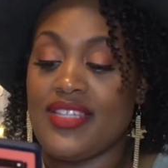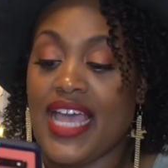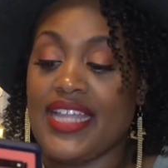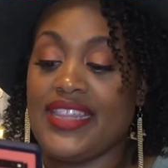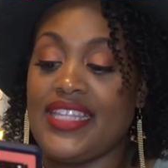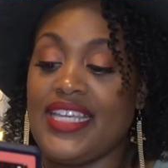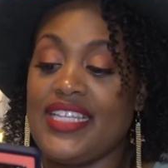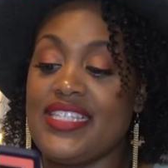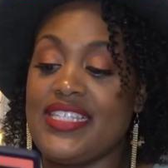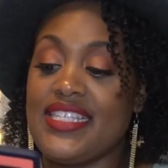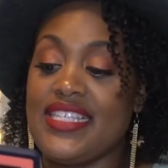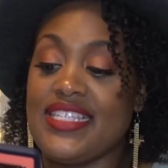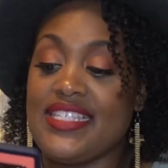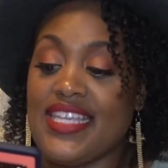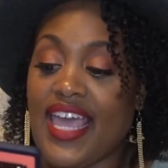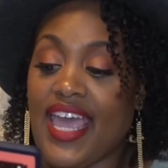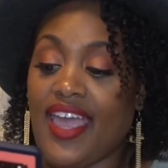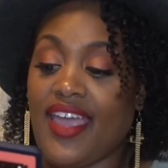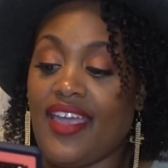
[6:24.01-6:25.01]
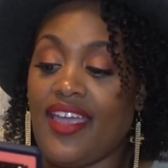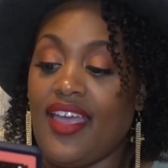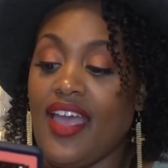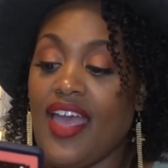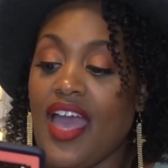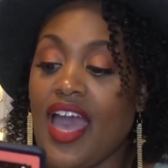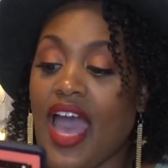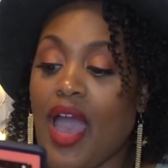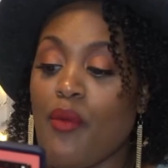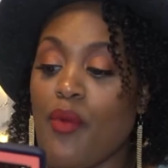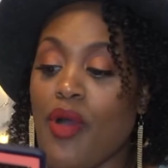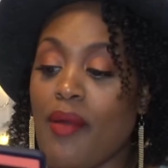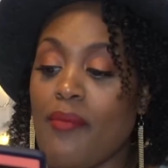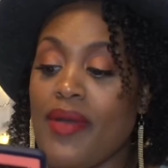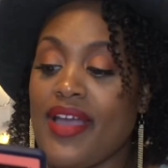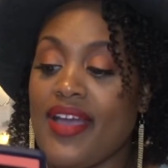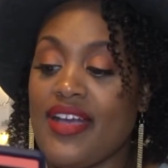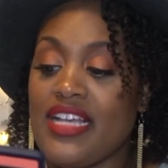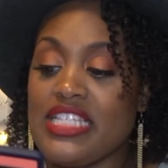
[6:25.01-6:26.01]
At the end of the day, I want
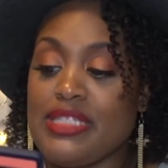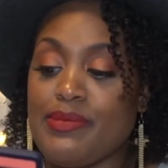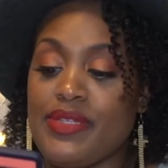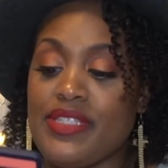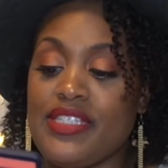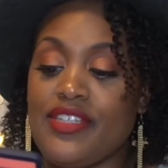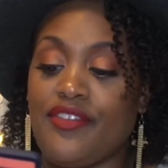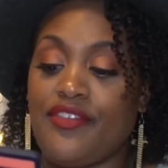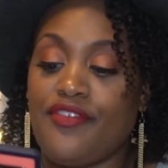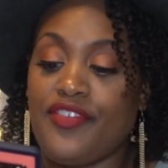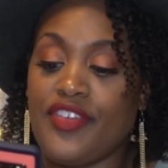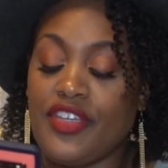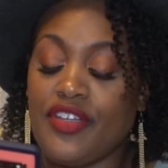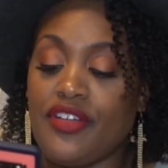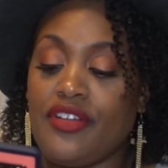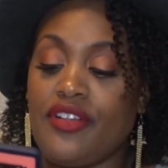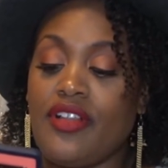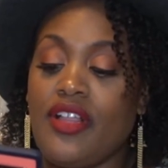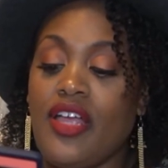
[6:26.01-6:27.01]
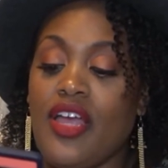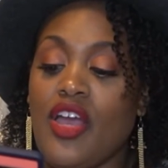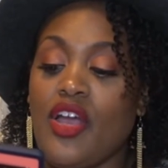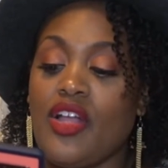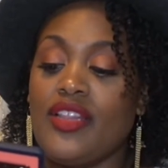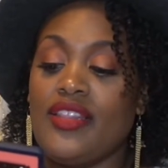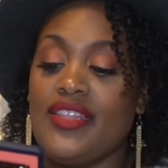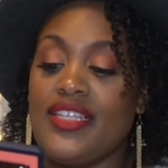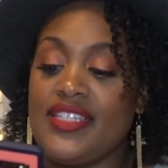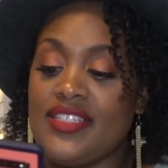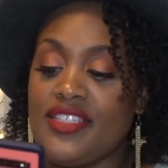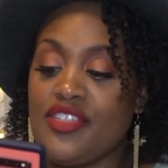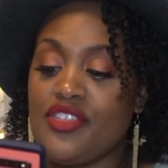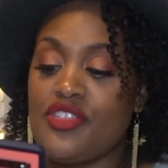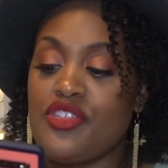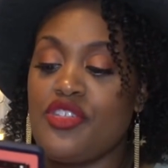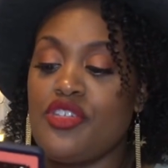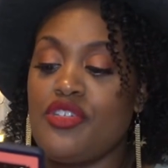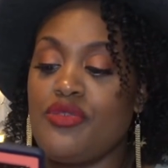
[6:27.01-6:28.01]
my husband to feel
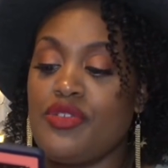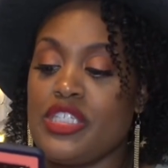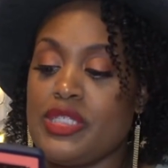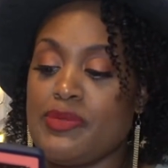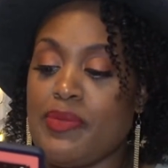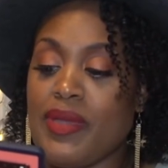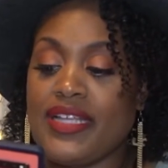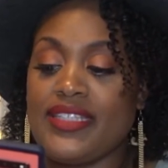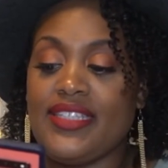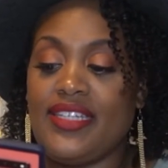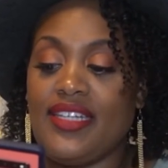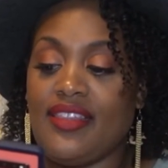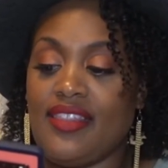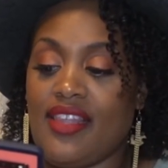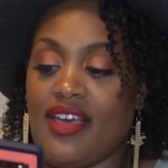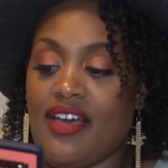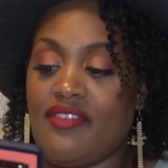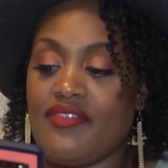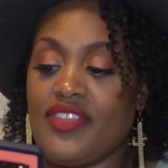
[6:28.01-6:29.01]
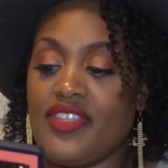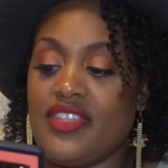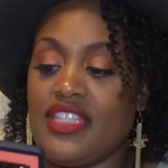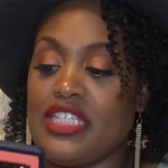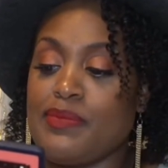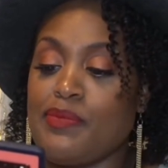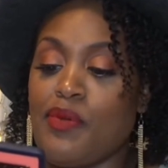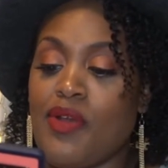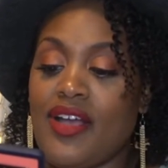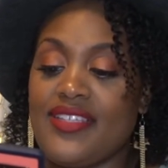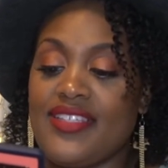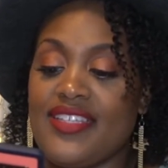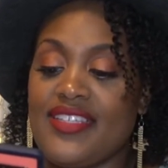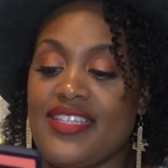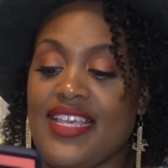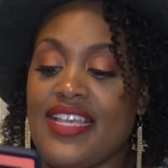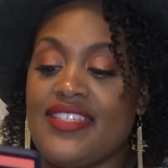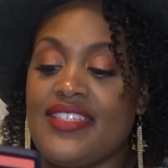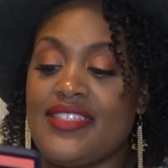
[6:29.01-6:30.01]
listened to, respected, and loved. This
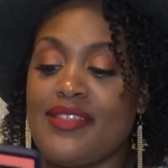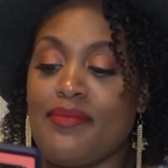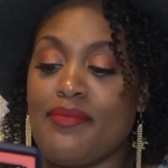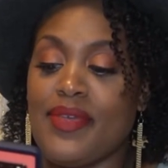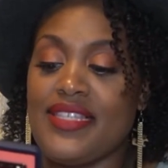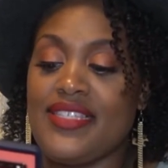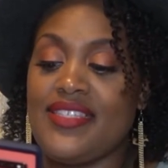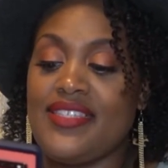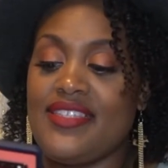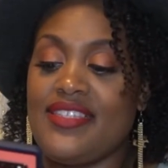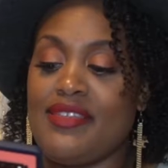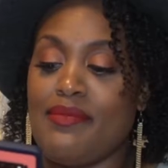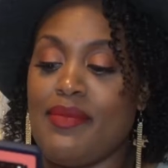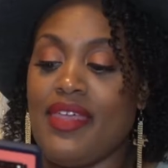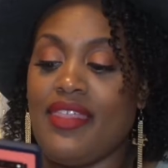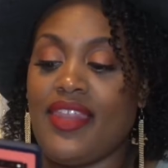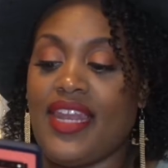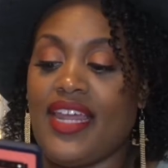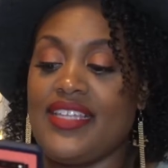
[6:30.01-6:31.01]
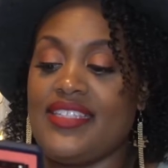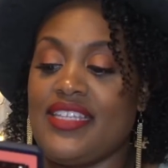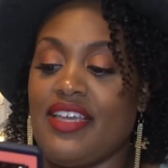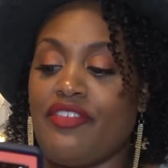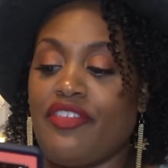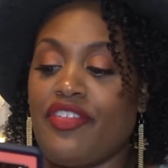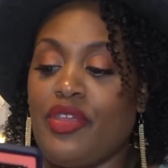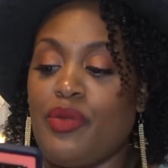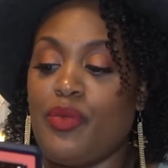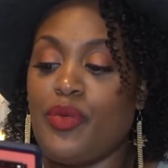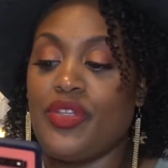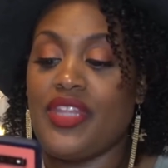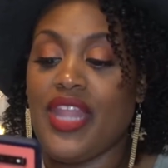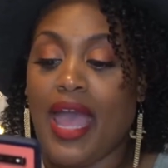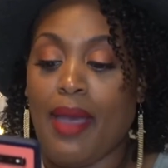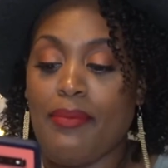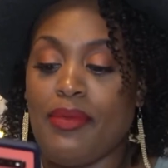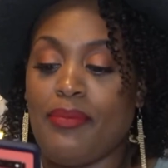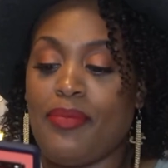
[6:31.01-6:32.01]
process has cemented to me that I definitely will
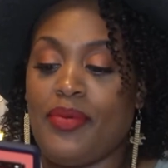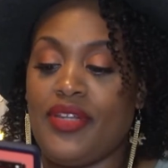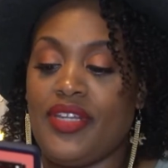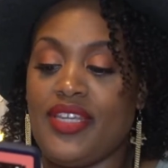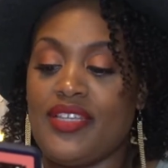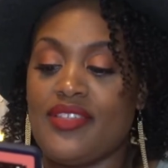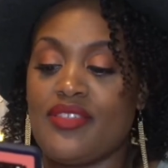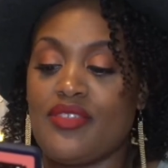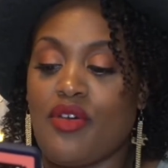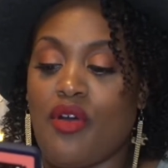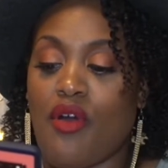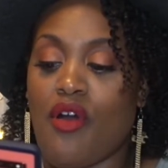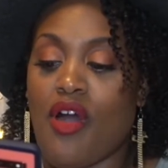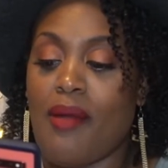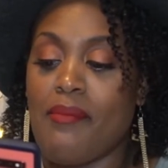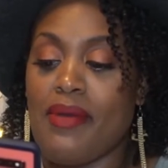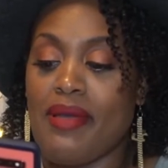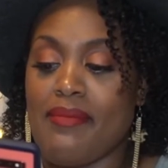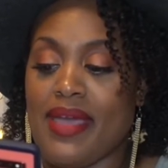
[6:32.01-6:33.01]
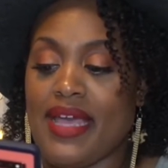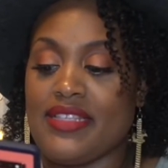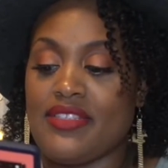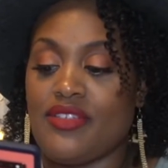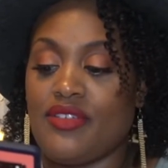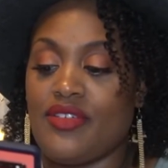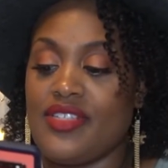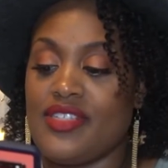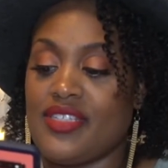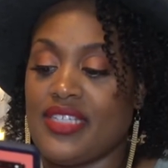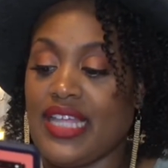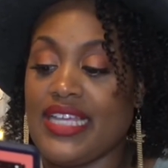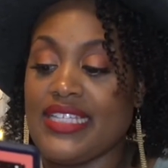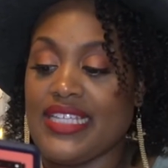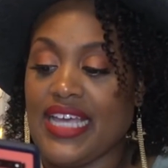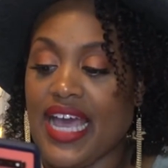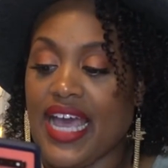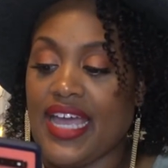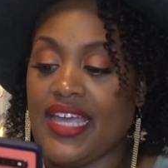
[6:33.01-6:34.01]
not be putting his skull on my mantle until I
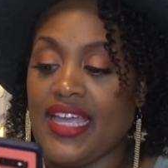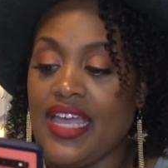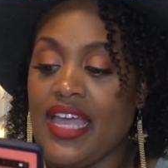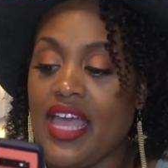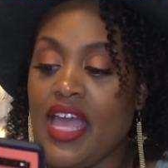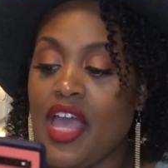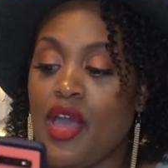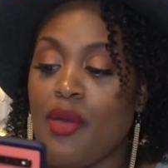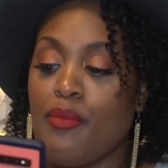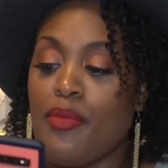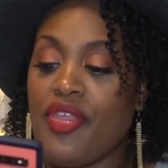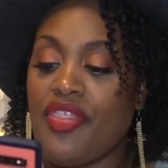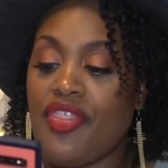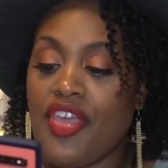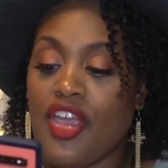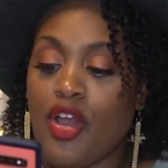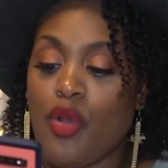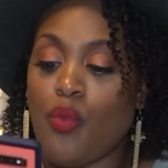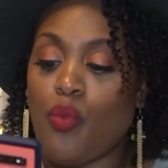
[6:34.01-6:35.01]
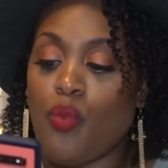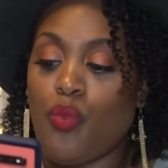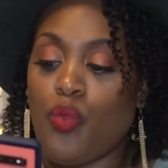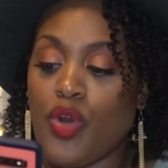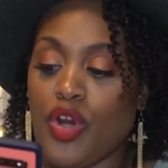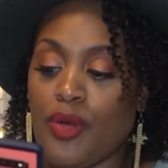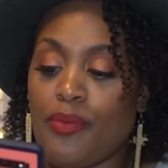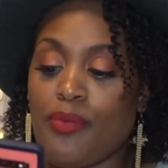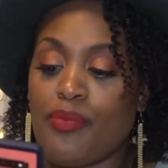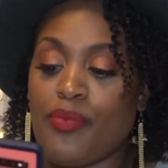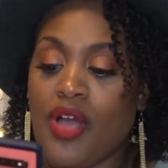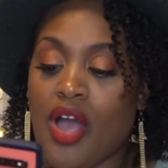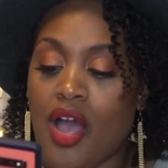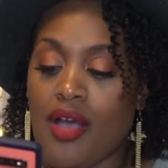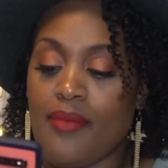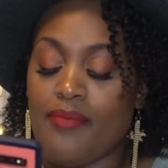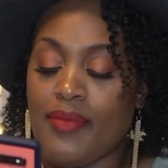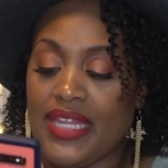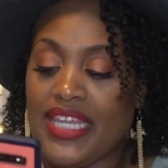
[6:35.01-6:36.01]
die, but there were
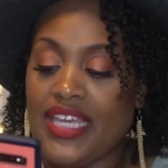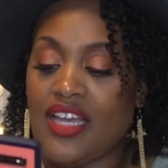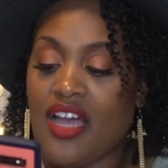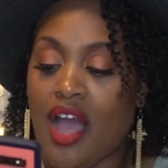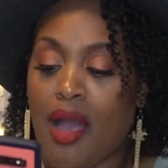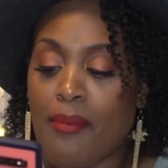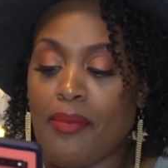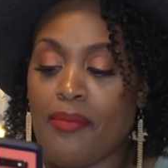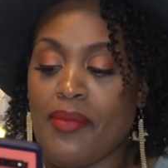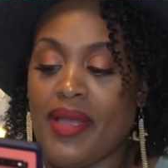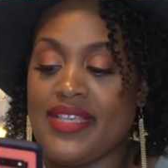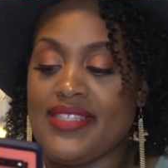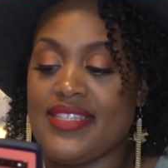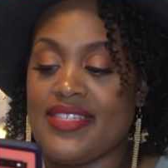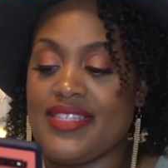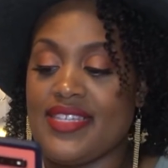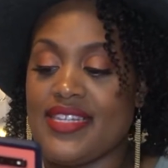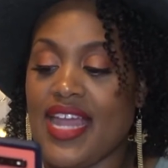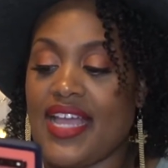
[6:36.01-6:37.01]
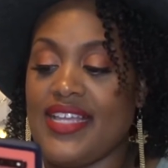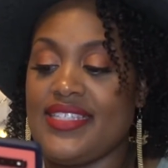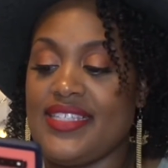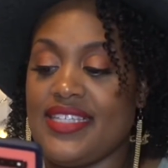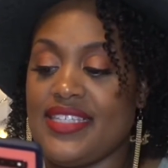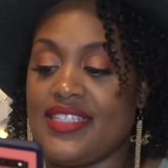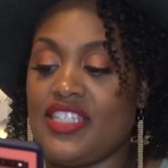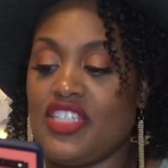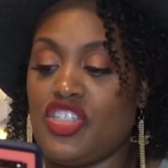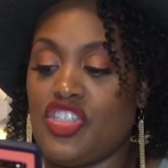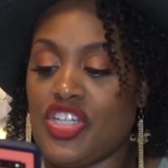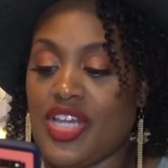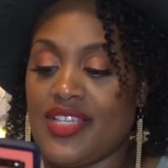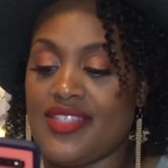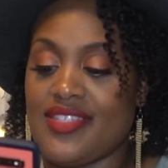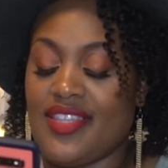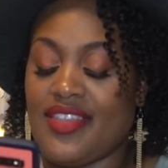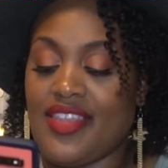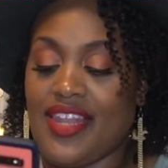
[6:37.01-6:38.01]
many compromises and ideas
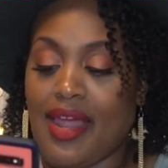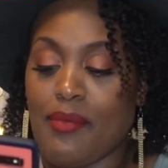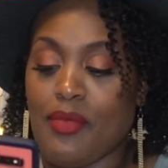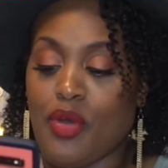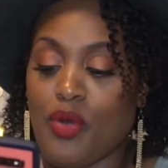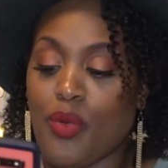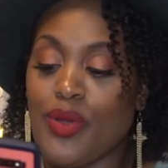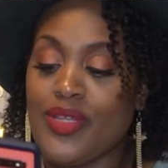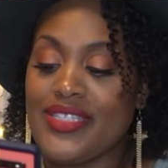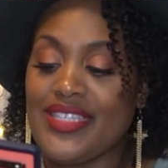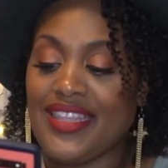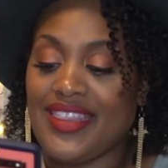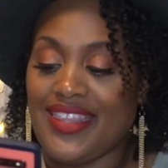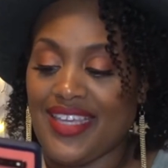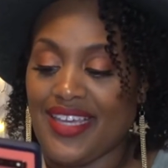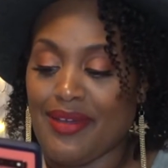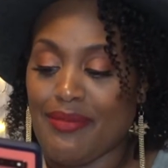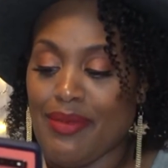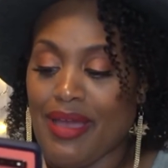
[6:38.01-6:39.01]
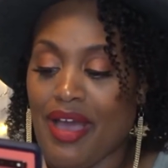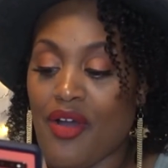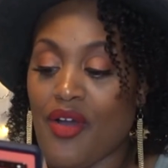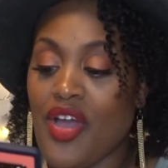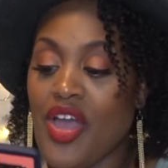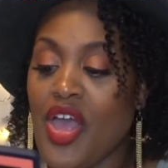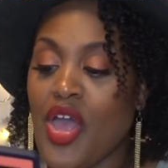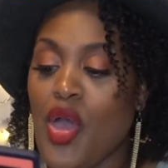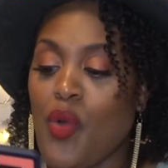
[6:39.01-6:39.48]
suggested that I'm going to think about.